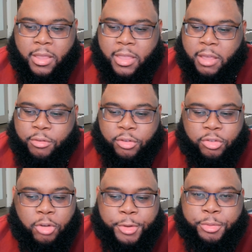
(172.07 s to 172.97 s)
There's just
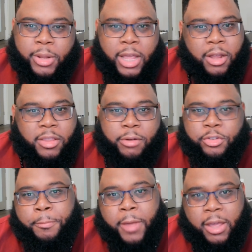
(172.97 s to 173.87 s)
so much more that you could have done
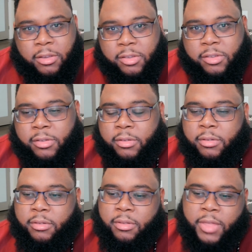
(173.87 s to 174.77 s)
with your picks
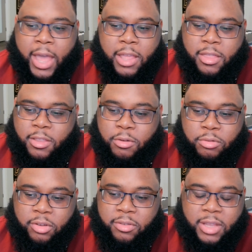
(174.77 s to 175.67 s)
that you
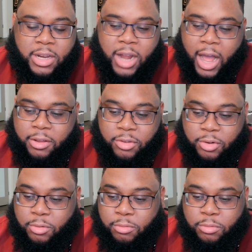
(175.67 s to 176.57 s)
just did not
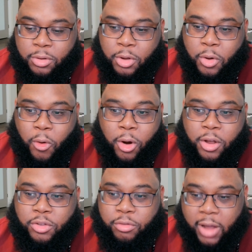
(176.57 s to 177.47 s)
do or
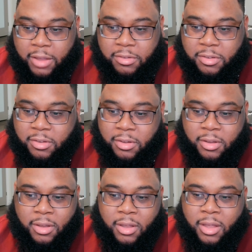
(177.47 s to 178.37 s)
address.
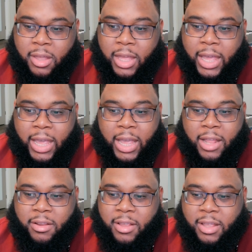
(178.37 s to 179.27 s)

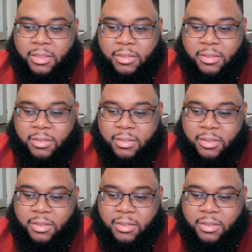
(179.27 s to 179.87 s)
And it's